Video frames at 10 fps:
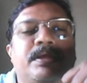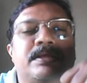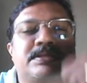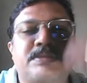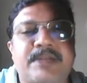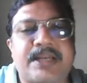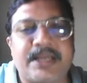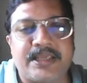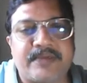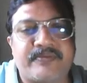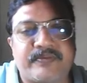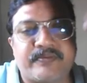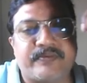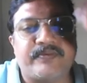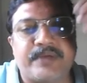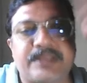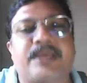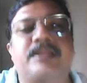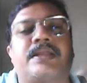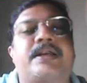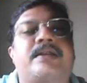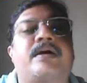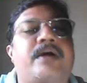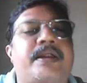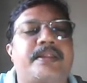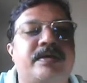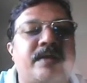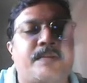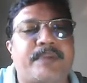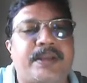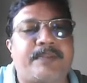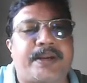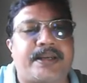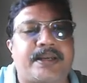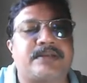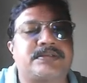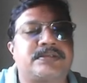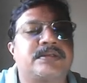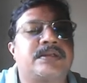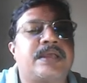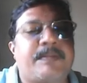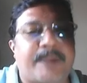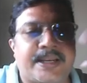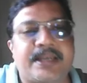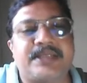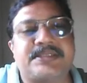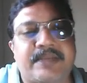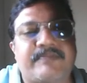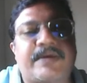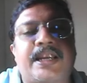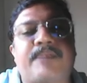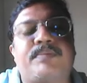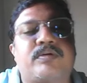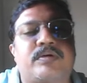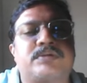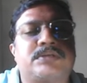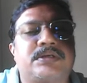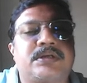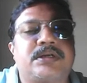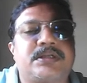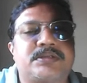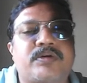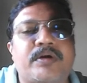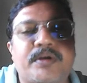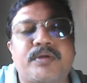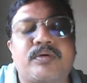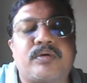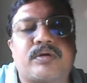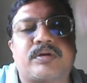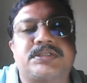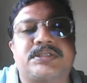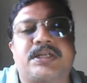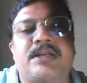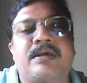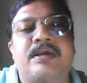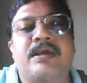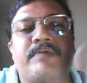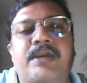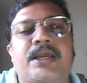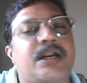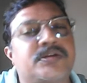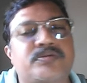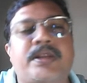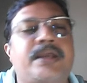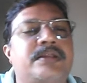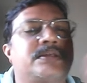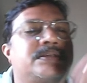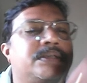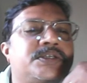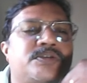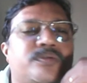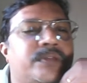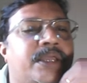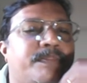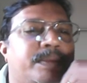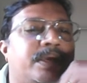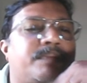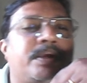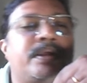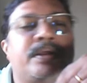Similarly, if we think that another company patents patent is invalid because it is not new or original, we can also take this issue to the IPAB